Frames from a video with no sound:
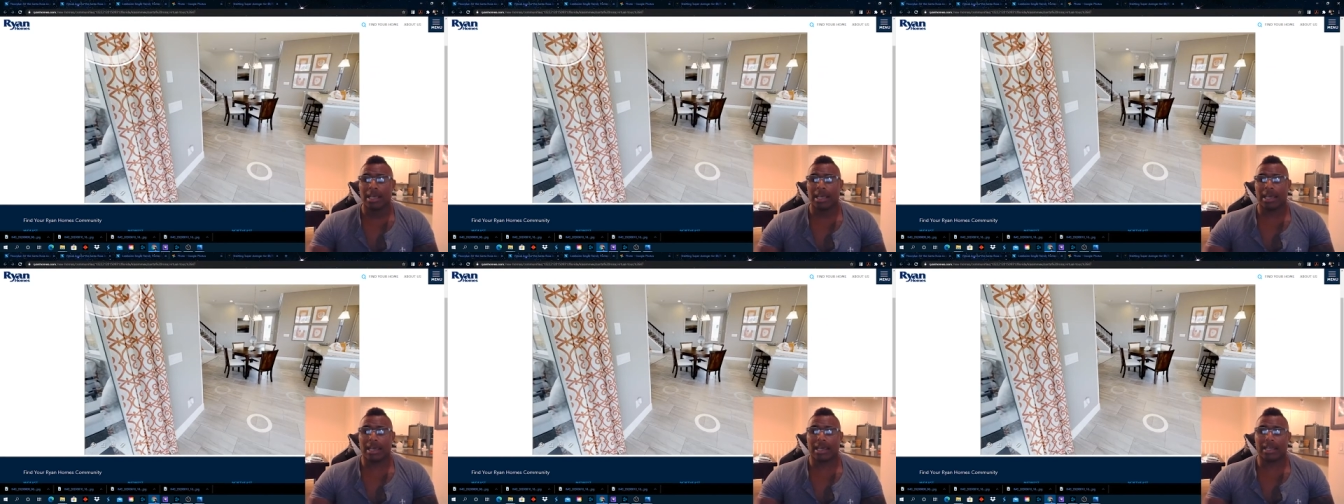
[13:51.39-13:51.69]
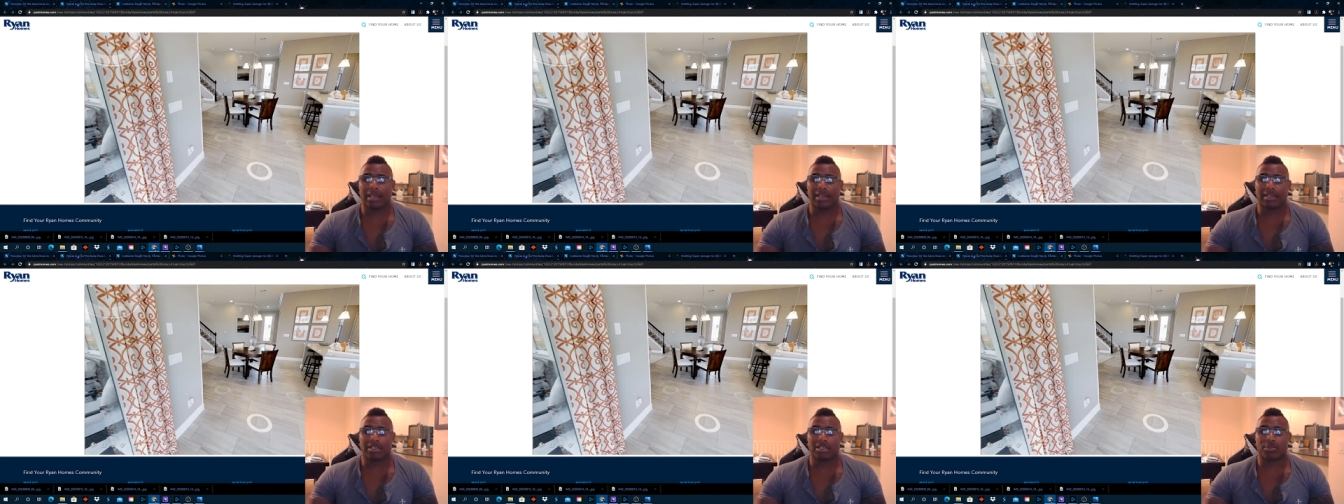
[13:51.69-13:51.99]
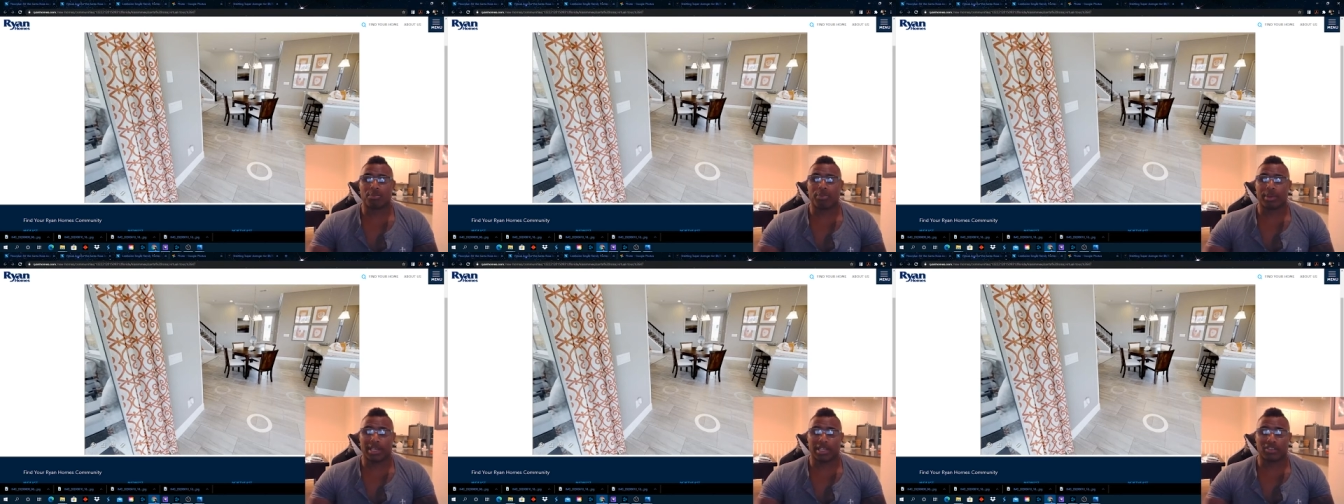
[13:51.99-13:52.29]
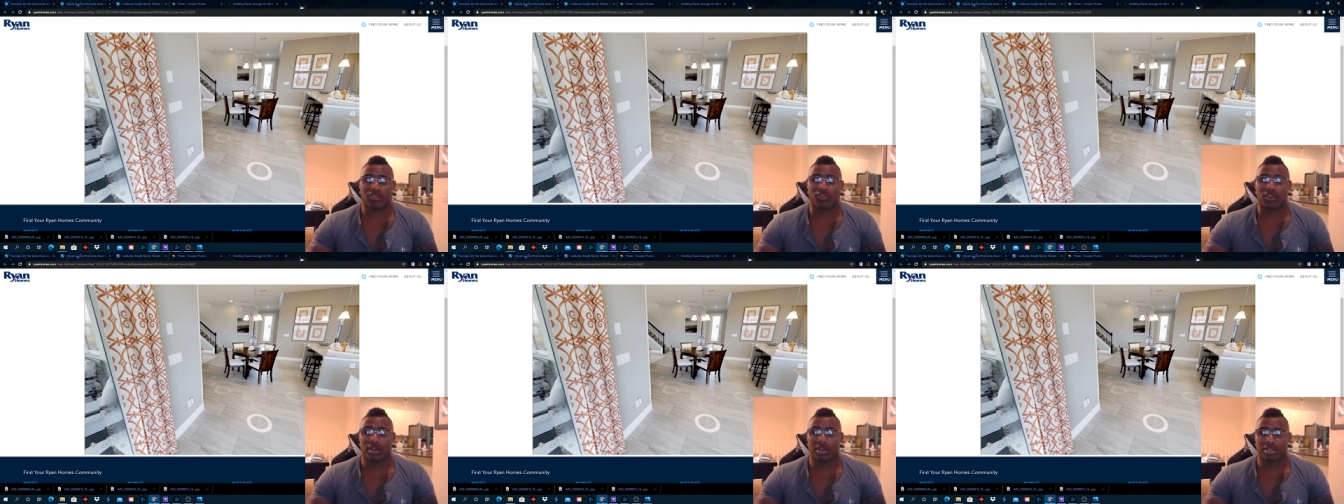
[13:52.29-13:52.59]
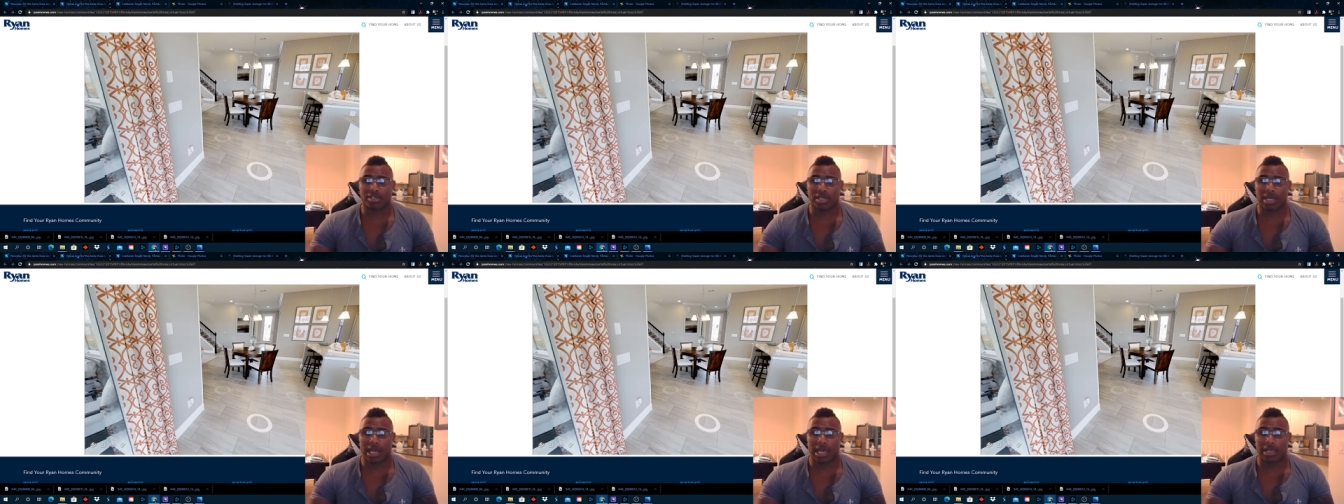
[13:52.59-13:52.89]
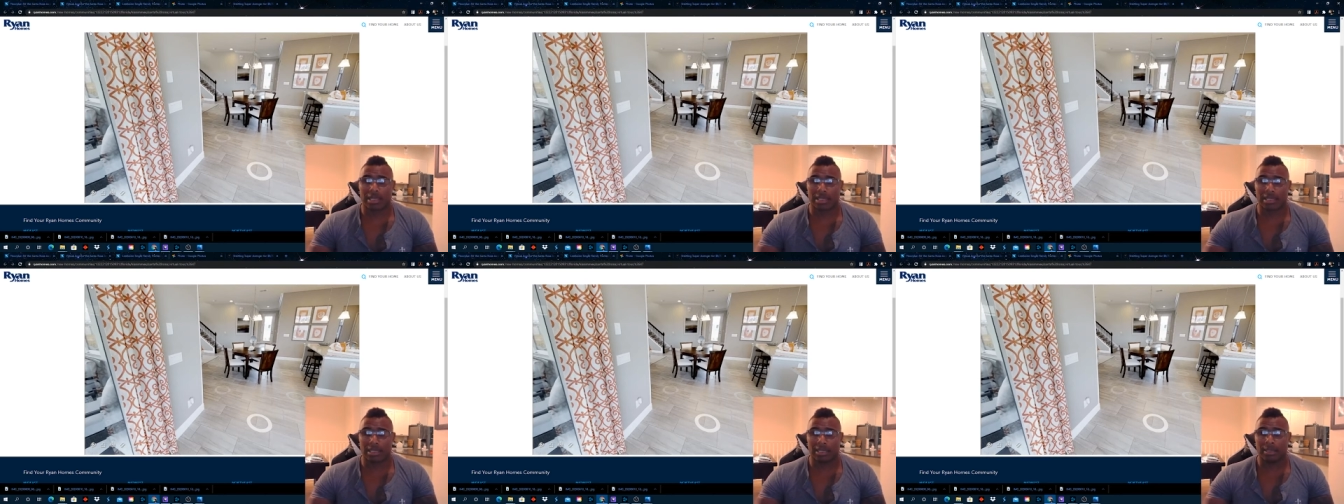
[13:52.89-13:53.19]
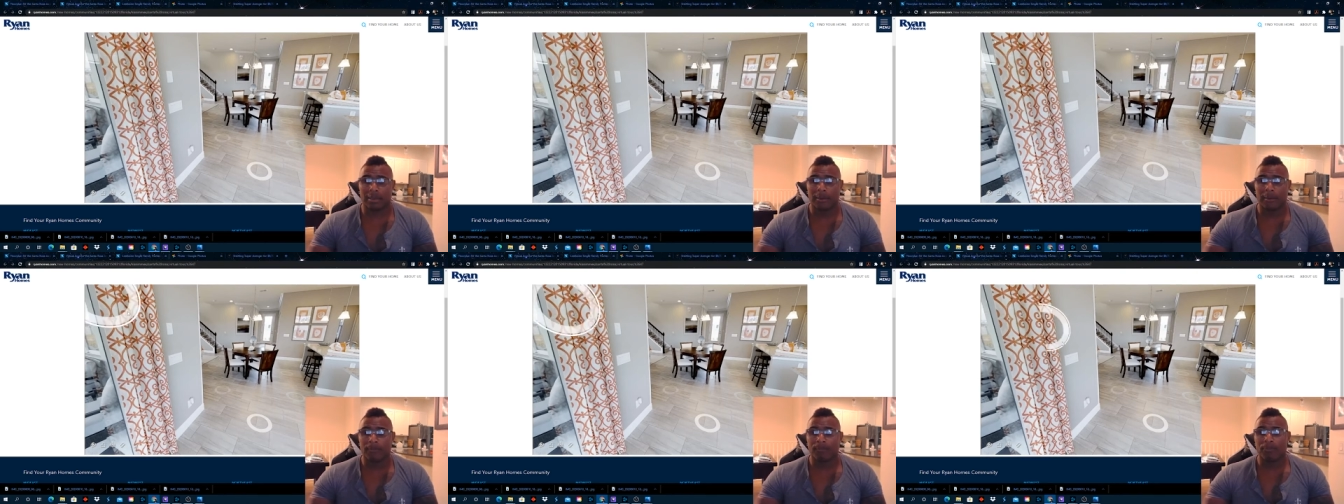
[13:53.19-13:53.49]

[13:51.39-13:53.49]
and its base functionality.